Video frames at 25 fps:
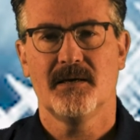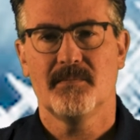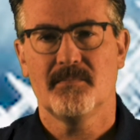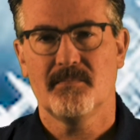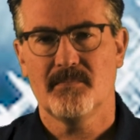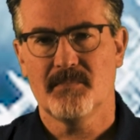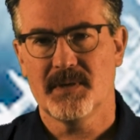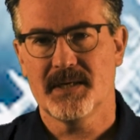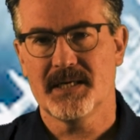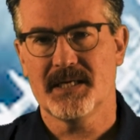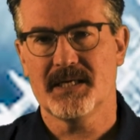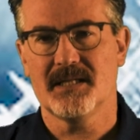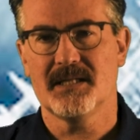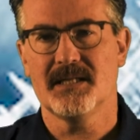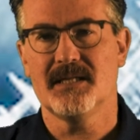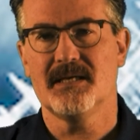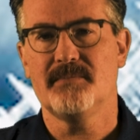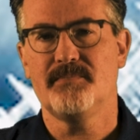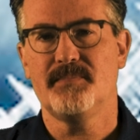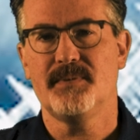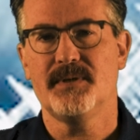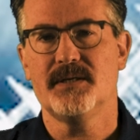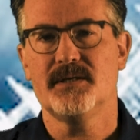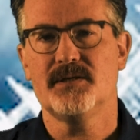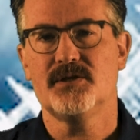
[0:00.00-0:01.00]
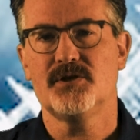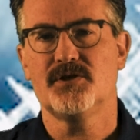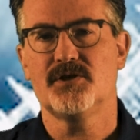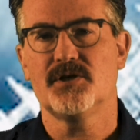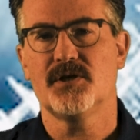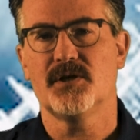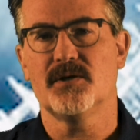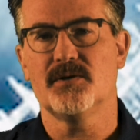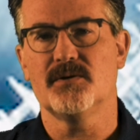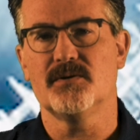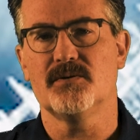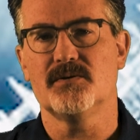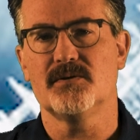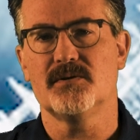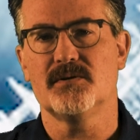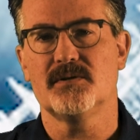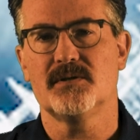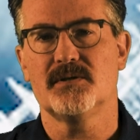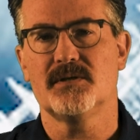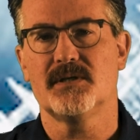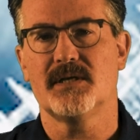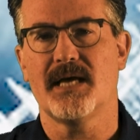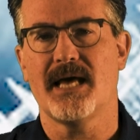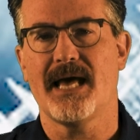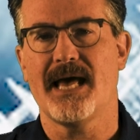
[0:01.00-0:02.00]
but Alypius chose
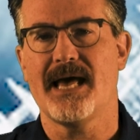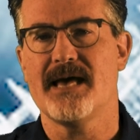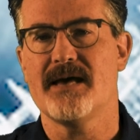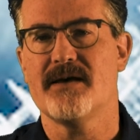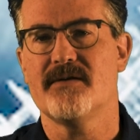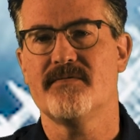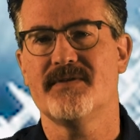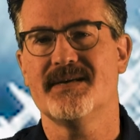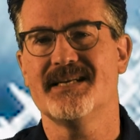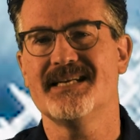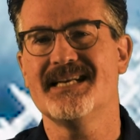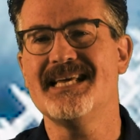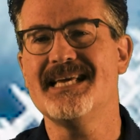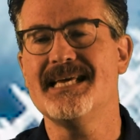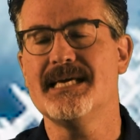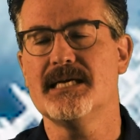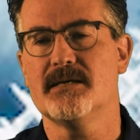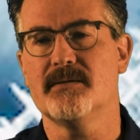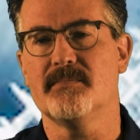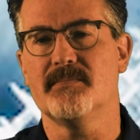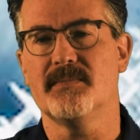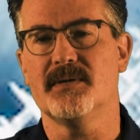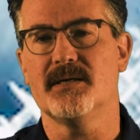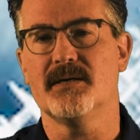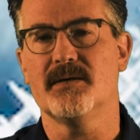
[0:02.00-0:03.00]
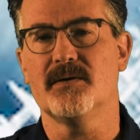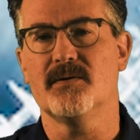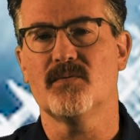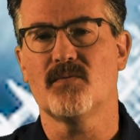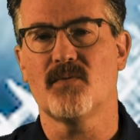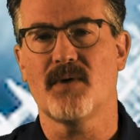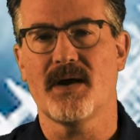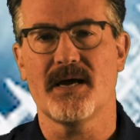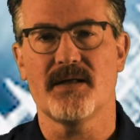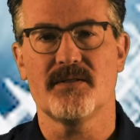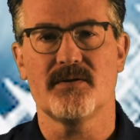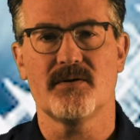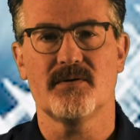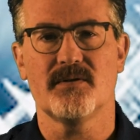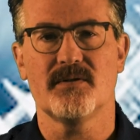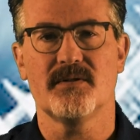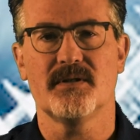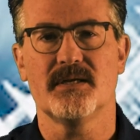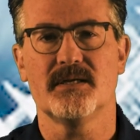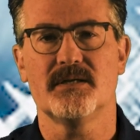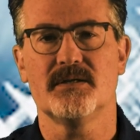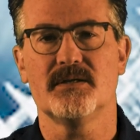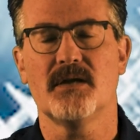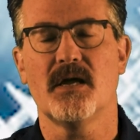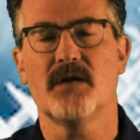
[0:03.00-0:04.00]
to have an enemy rather
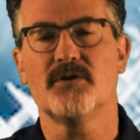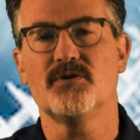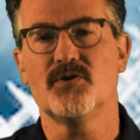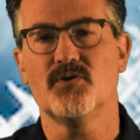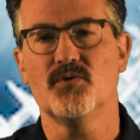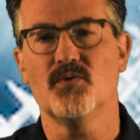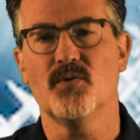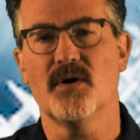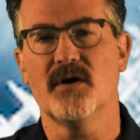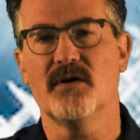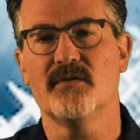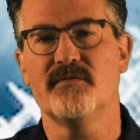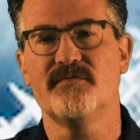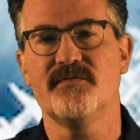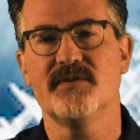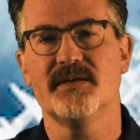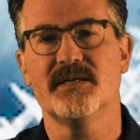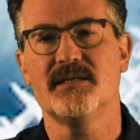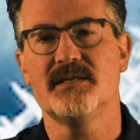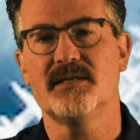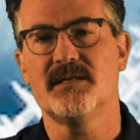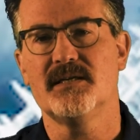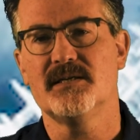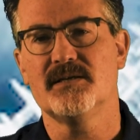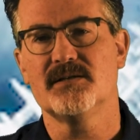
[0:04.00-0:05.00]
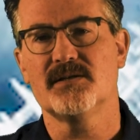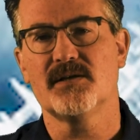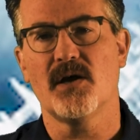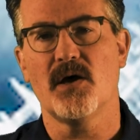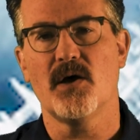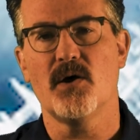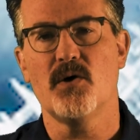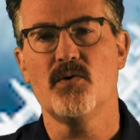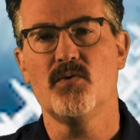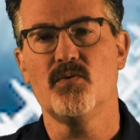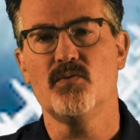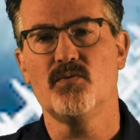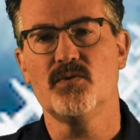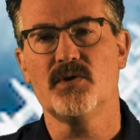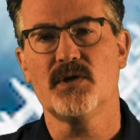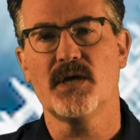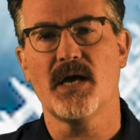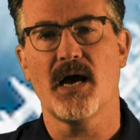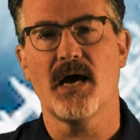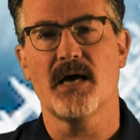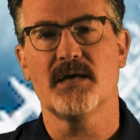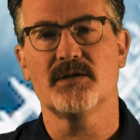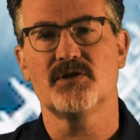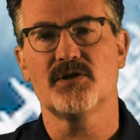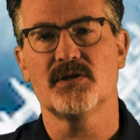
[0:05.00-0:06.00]
than to offend his own
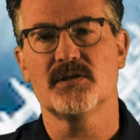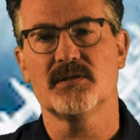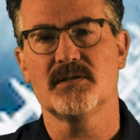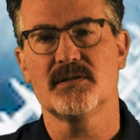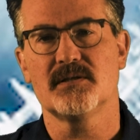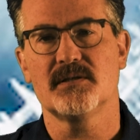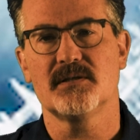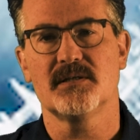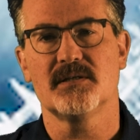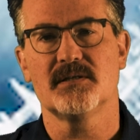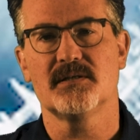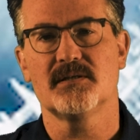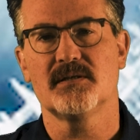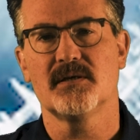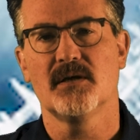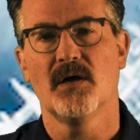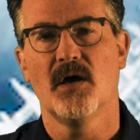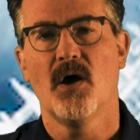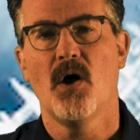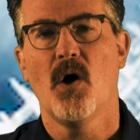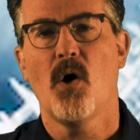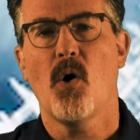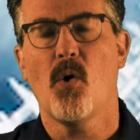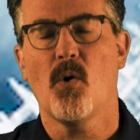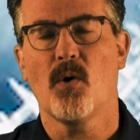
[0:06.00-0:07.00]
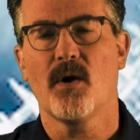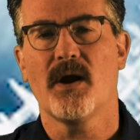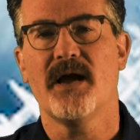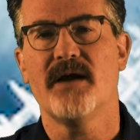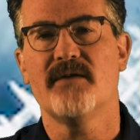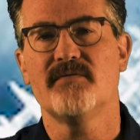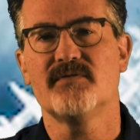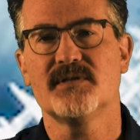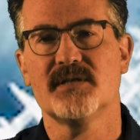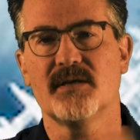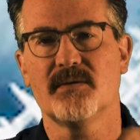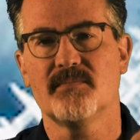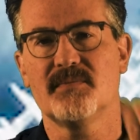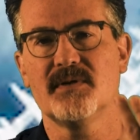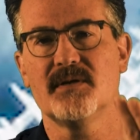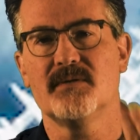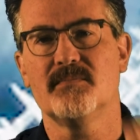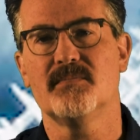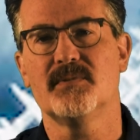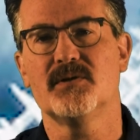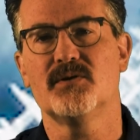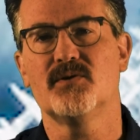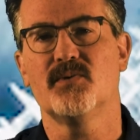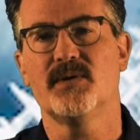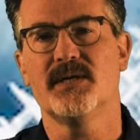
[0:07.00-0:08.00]
consciousness or have something
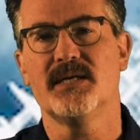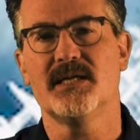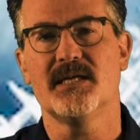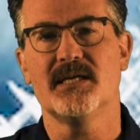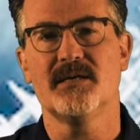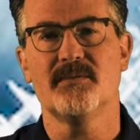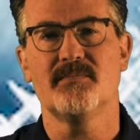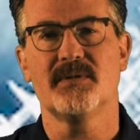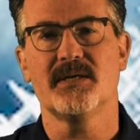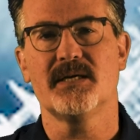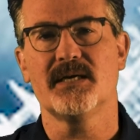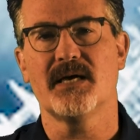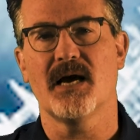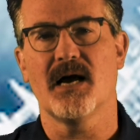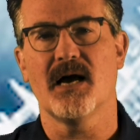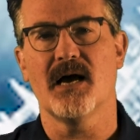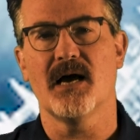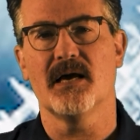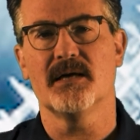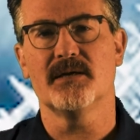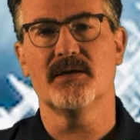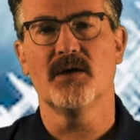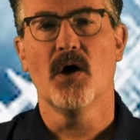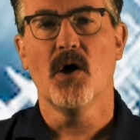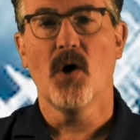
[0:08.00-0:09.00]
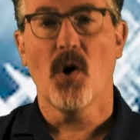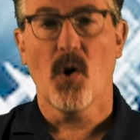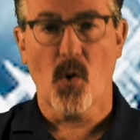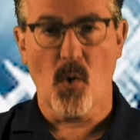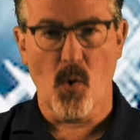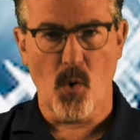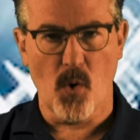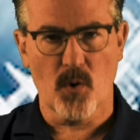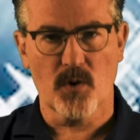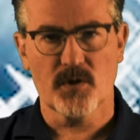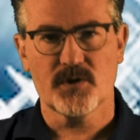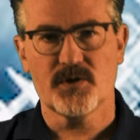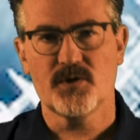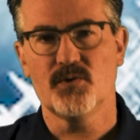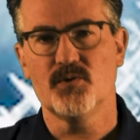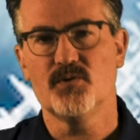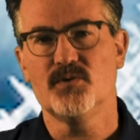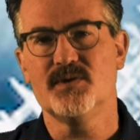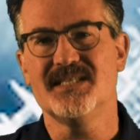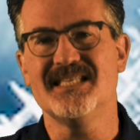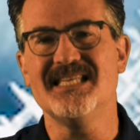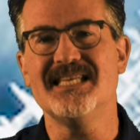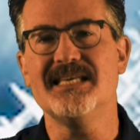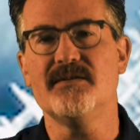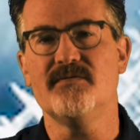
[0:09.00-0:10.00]
between him and God, or to
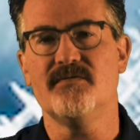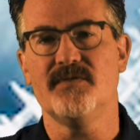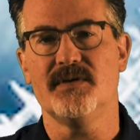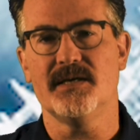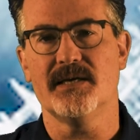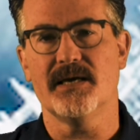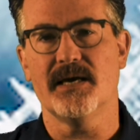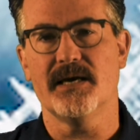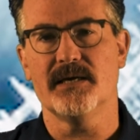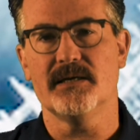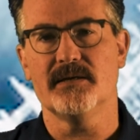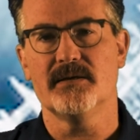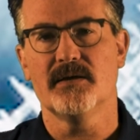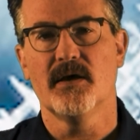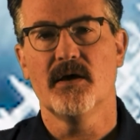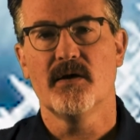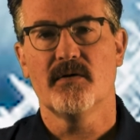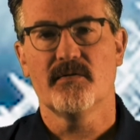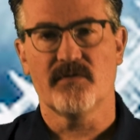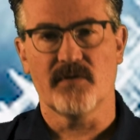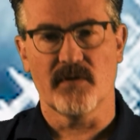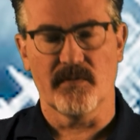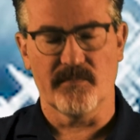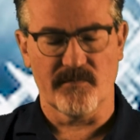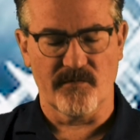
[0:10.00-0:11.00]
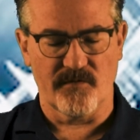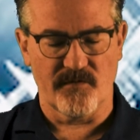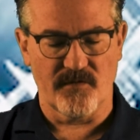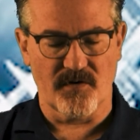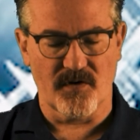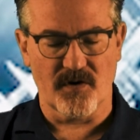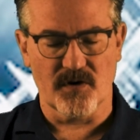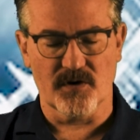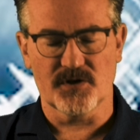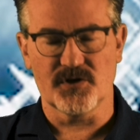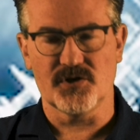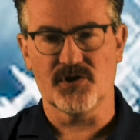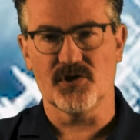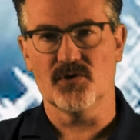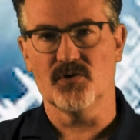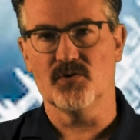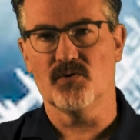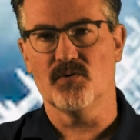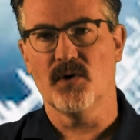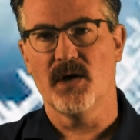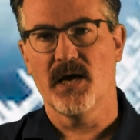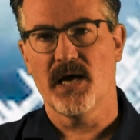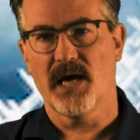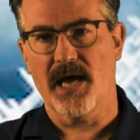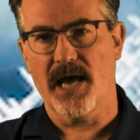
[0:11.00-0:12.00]
deviate from virtue
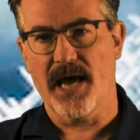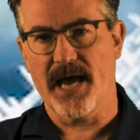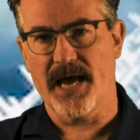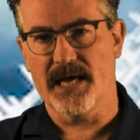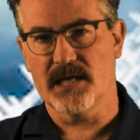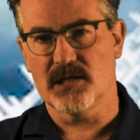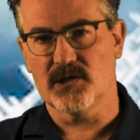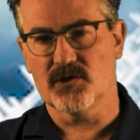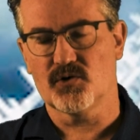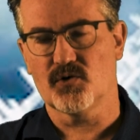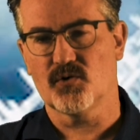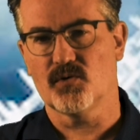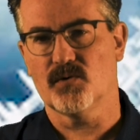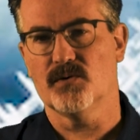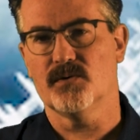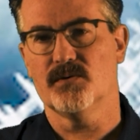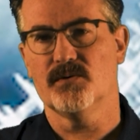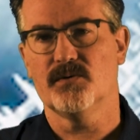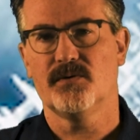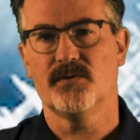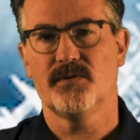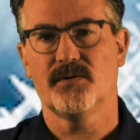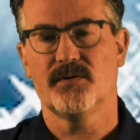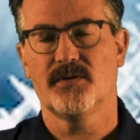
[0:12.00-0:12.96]
and truth.